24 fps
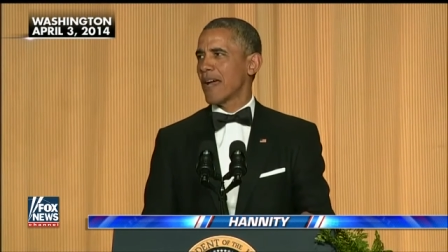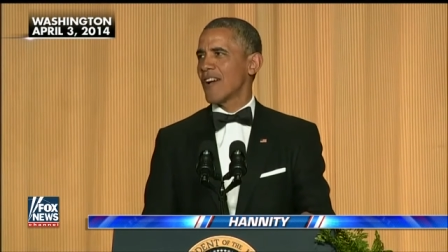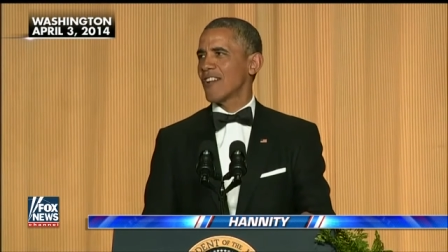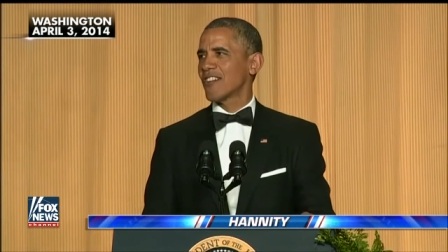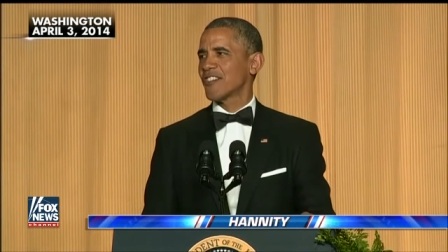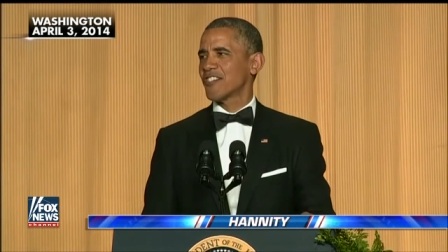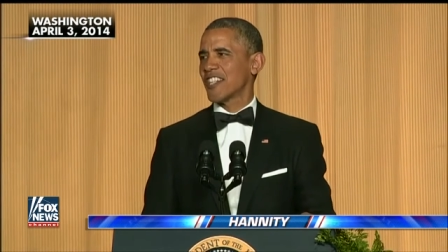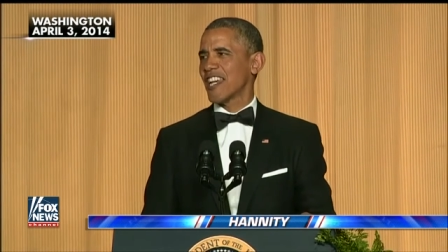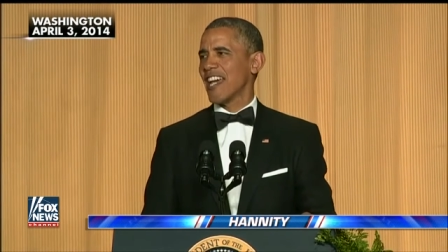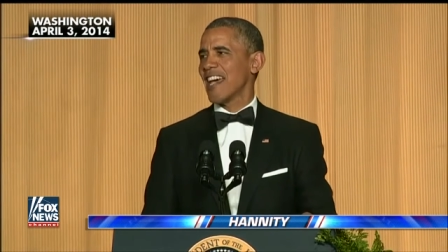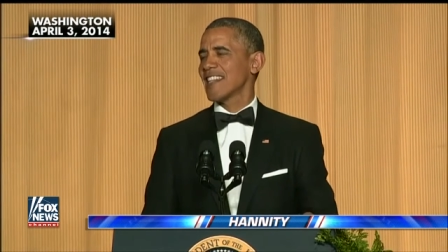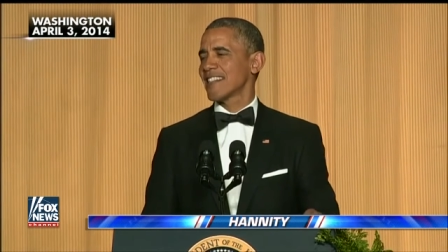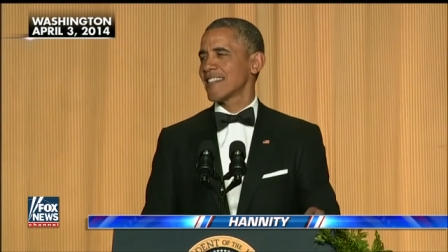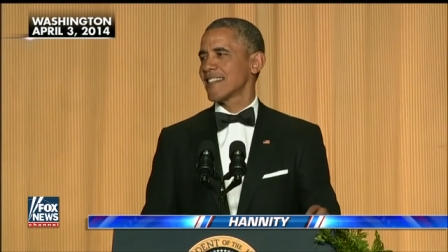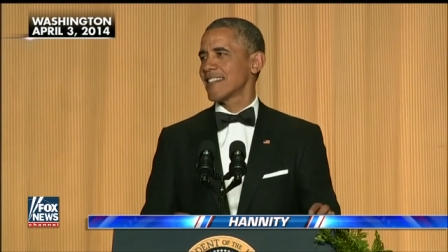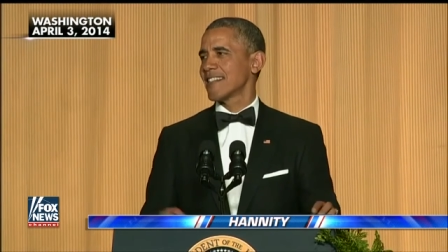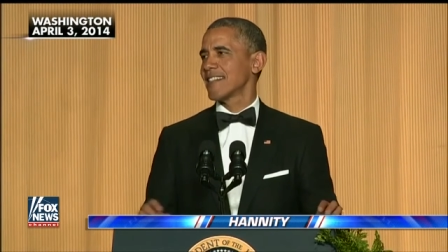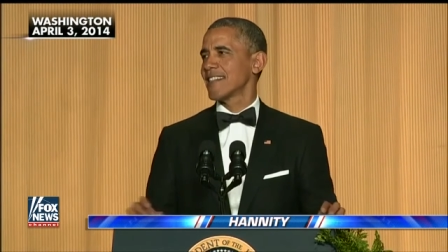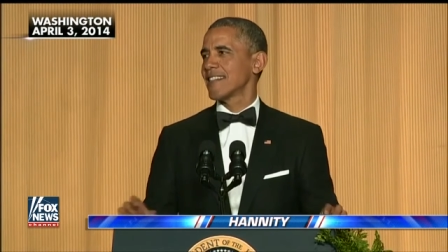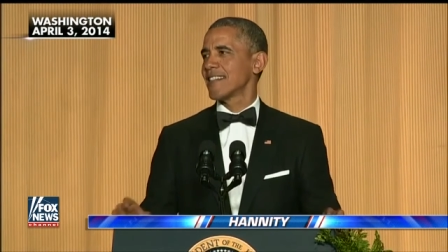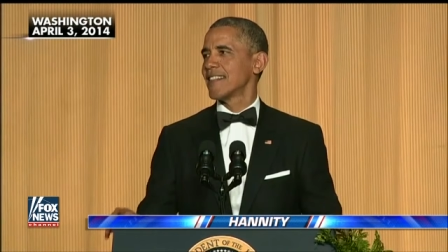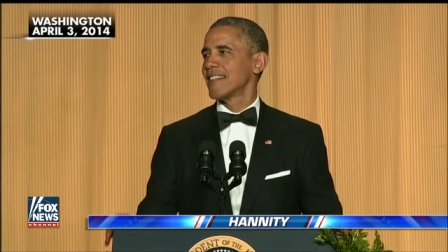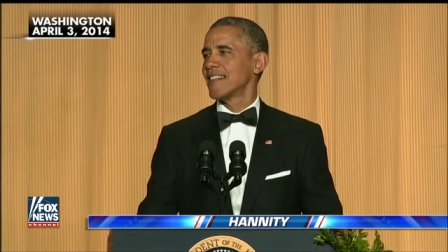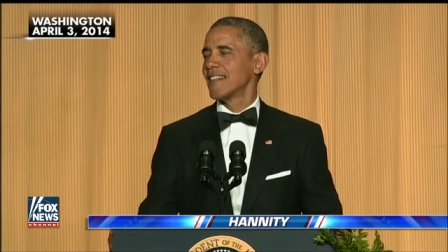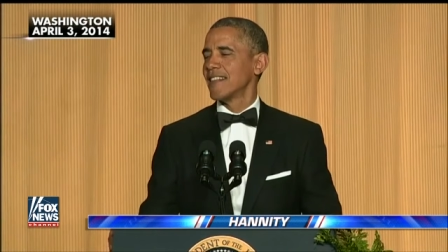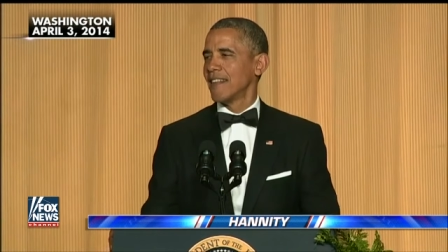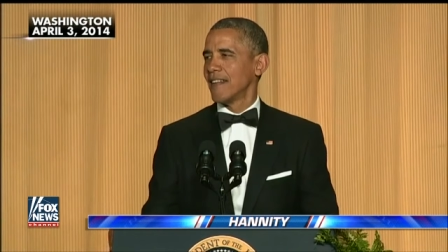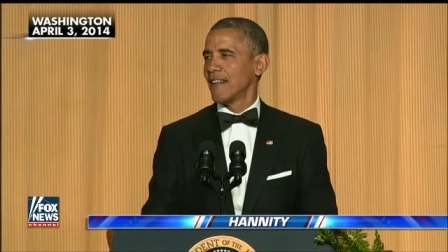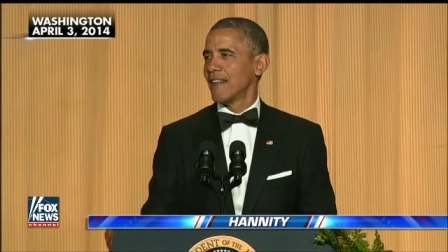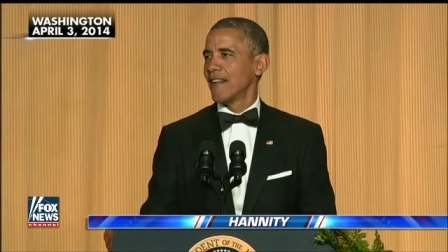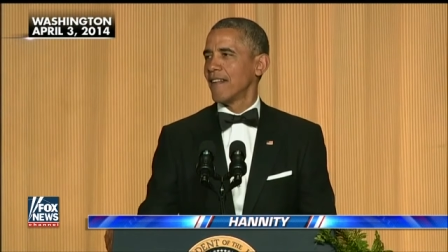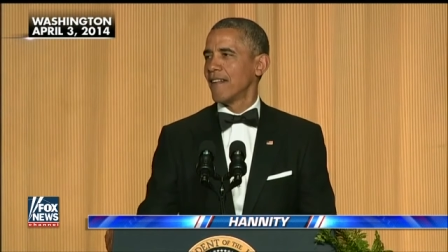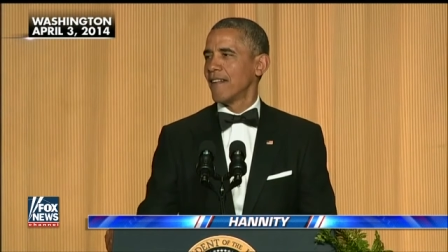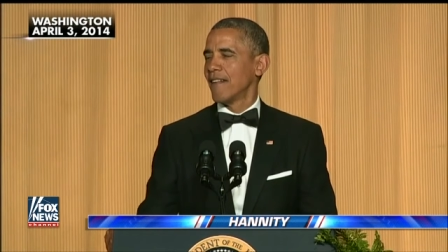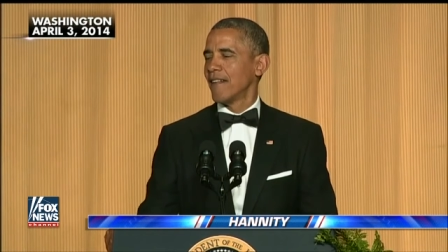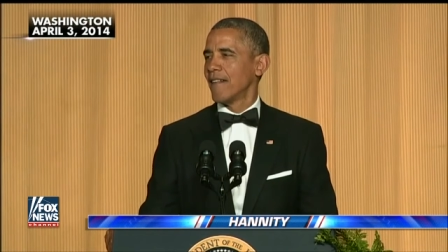bare chest,
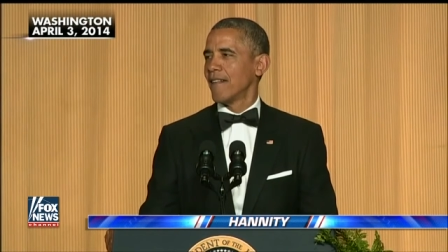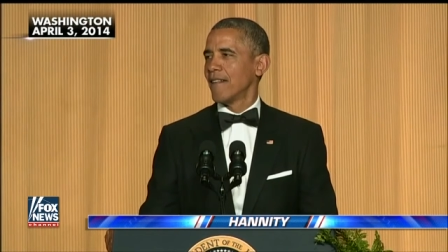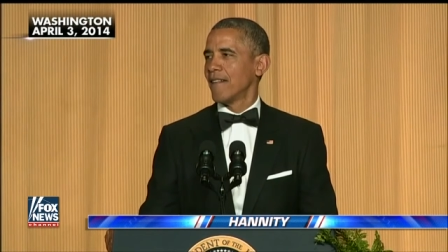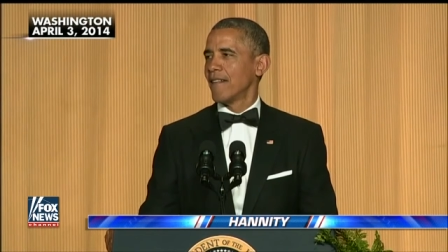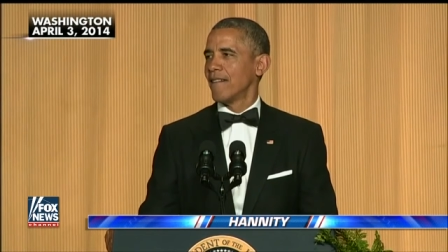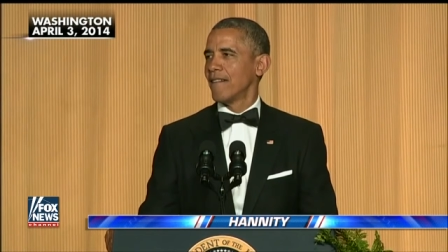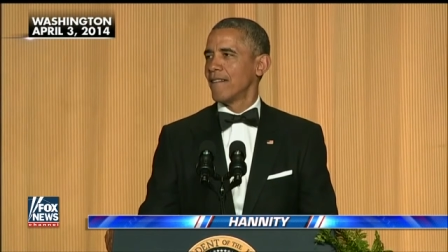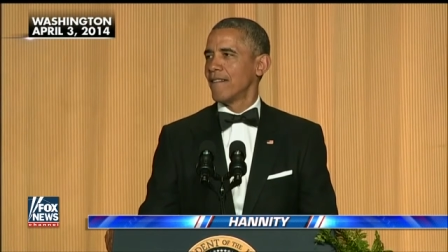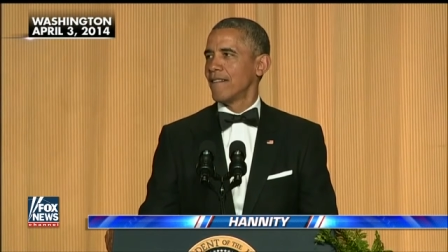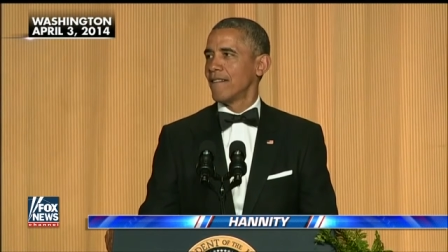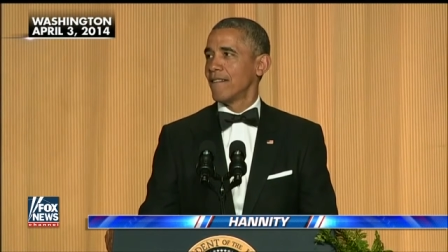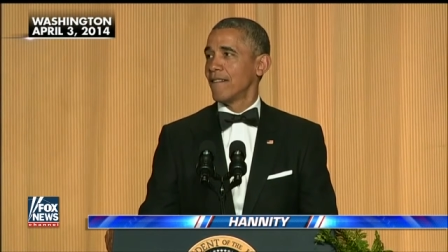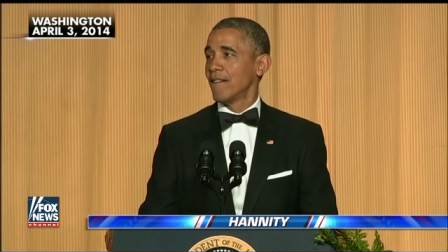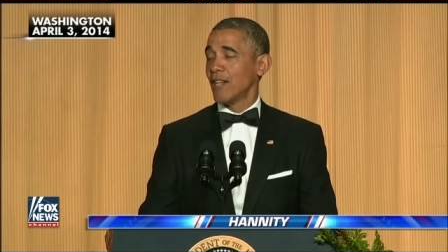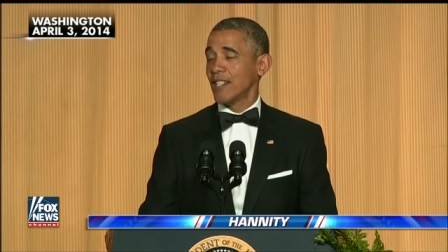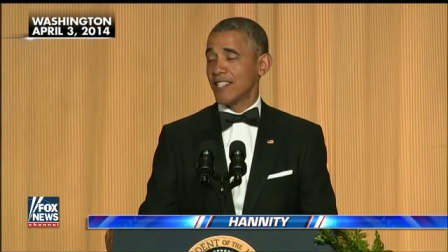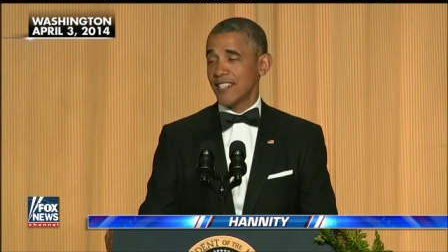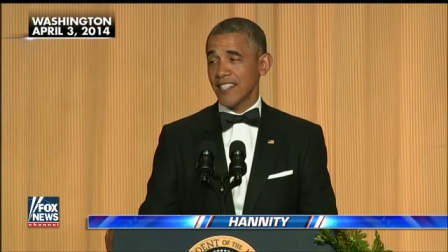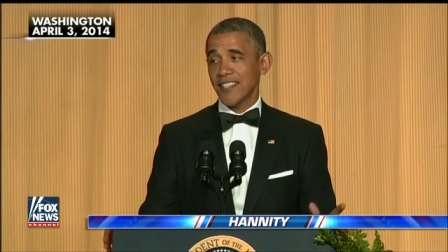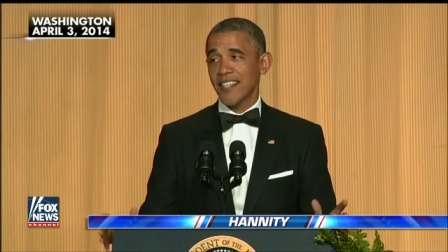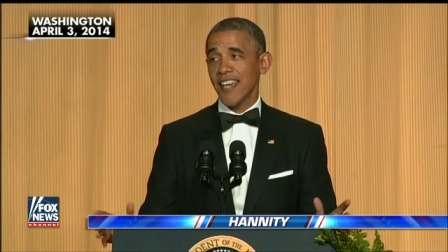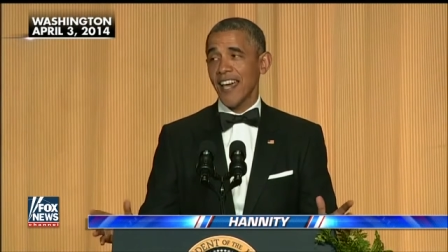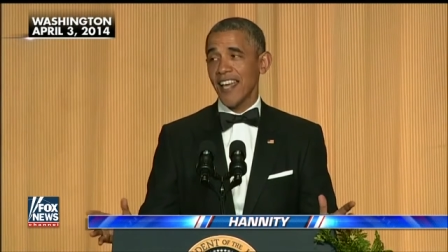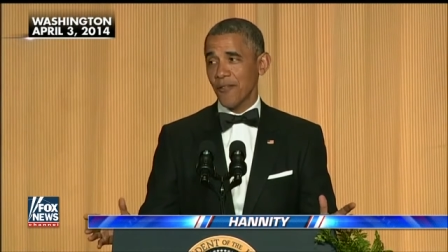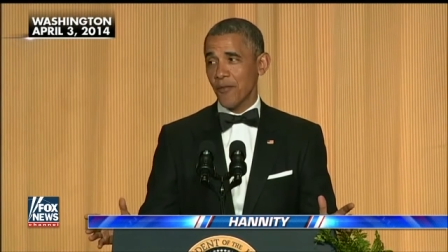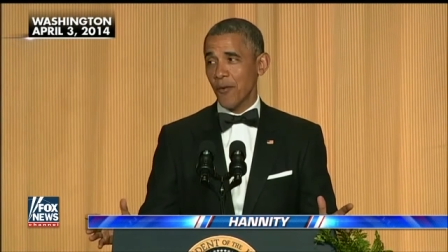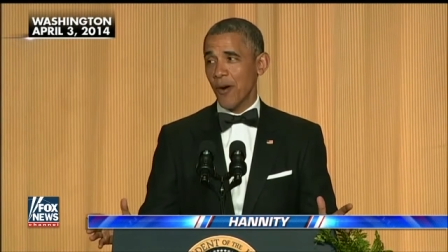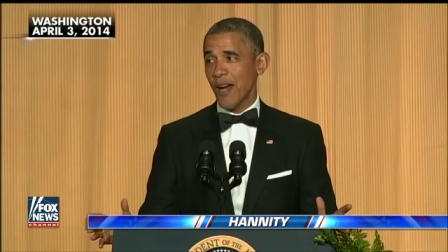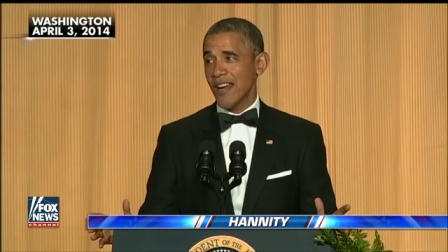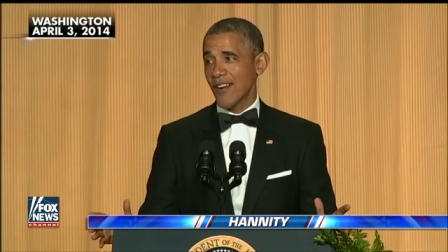which is kind of